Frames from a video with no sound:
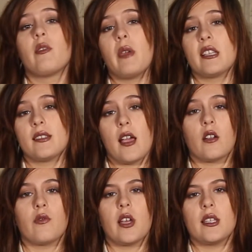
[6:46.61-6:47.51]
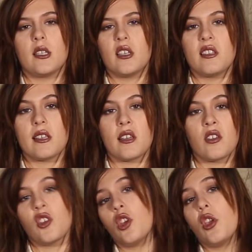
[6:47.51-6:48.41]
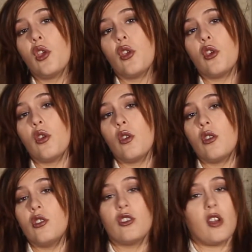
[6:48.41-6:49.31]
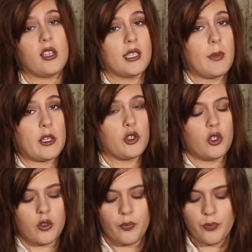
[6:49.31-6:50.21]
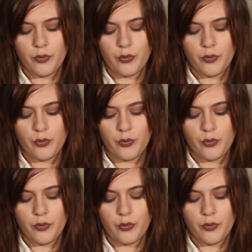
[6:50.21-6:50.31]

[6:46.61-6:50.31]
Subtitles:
to make sacrifices, and you're not special.